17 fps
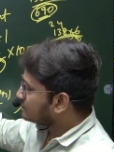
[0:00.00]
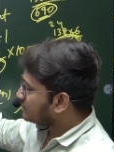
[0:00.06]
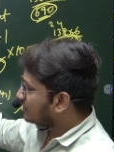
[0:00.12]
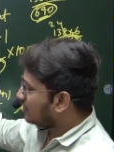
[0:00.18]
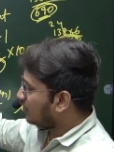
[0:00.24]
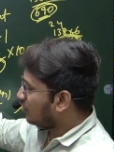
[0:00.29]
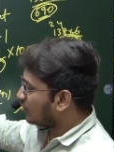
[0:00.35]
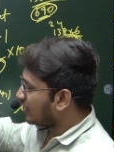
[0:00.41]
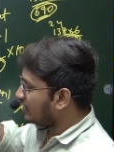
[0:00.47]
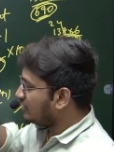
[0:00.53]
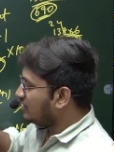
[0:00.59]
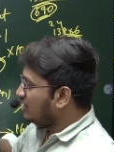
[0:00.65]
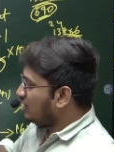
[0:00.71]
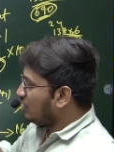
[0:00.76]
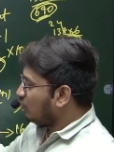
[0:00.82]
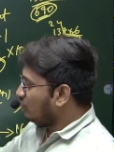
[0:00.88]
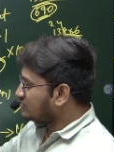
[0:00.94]
Okay,
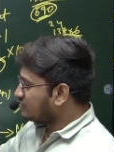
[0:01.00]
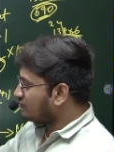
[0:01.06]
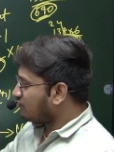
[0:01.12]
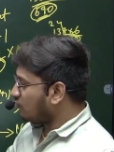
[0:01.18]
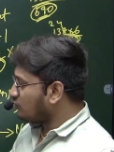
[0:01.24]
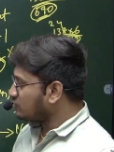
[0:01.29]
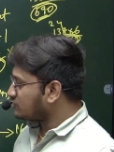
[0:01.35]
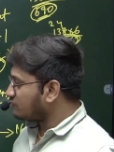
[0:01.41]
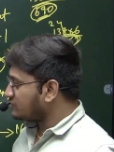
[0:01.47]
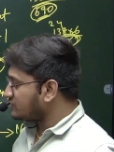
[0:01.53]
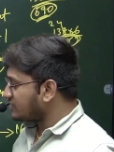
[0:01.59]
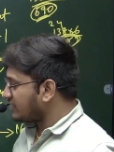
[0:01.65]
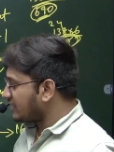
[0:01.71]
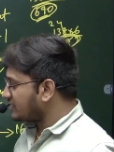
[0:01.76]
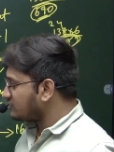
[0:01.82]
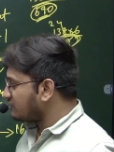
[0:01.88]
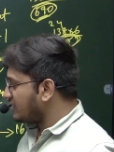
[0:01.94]
what's the fourth
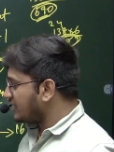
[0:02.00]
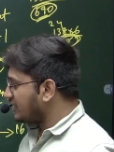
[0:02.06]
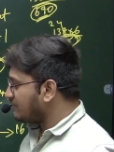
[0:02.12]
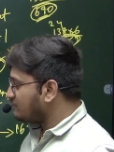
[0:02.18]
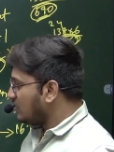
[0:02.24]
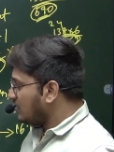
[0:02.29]
question actually?